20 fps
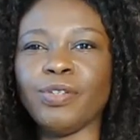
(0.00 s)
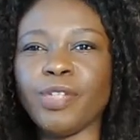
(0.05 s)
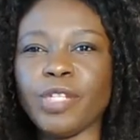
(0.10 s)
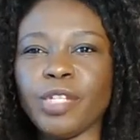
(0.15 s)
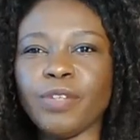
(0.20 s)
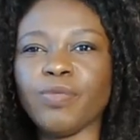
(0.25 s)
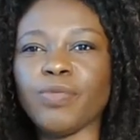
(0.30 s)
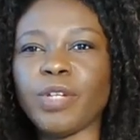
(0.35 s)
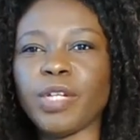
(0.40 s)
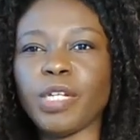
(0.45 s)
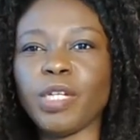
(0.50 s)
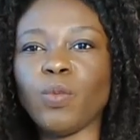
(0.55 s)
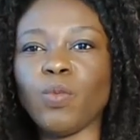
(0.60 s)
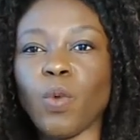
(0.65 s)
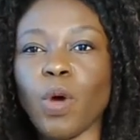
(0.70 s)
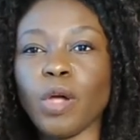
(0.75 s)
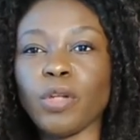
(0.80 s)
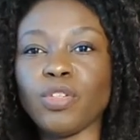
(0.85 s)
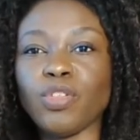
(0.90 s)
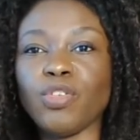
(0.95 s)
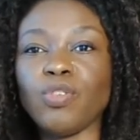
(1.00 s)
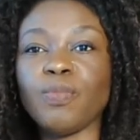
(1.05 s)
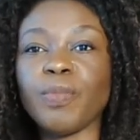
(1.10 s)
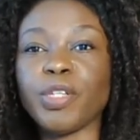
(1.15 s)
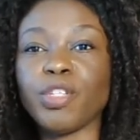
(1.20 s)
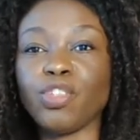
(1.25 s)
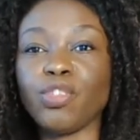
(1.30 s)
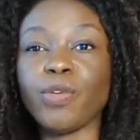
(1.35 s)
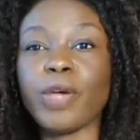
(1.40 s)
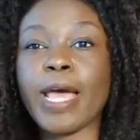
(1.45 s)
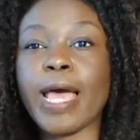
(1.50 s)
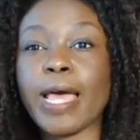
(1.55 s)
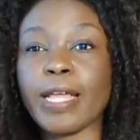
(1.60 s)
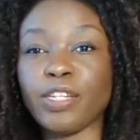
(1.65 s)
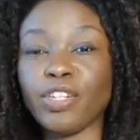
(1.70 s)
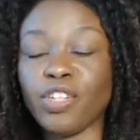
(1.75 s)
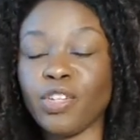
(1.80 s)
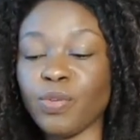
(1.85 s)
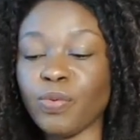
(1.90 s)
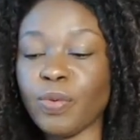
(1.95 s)
didn't really want to, but you
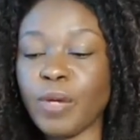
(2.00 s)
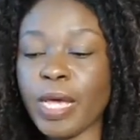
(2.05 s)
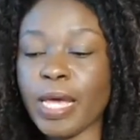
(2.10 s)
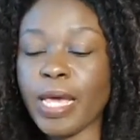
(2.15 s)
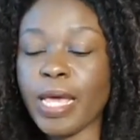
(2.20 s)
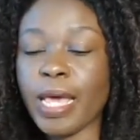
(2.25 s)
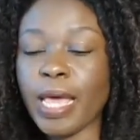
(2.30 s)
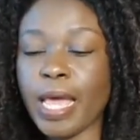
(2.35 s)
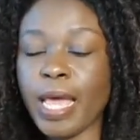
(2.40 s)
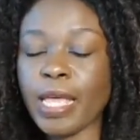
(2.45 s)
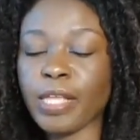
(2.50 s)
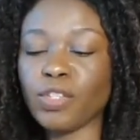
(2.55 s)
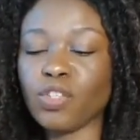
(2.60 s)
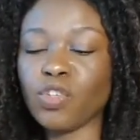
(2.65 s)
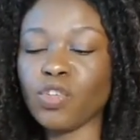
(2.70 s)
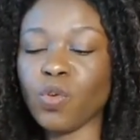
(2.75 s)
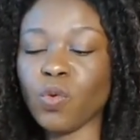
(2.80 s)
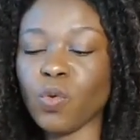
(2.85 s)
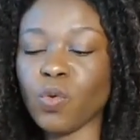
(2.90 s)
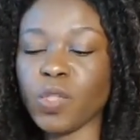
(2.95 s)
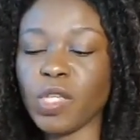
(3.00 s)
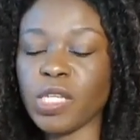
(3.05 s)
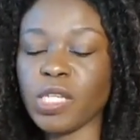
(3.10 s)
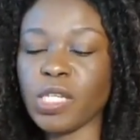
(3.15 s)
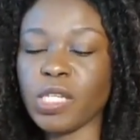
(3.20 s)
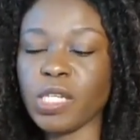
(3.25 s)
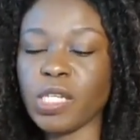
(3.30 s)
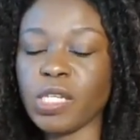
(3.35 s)
had to. And so this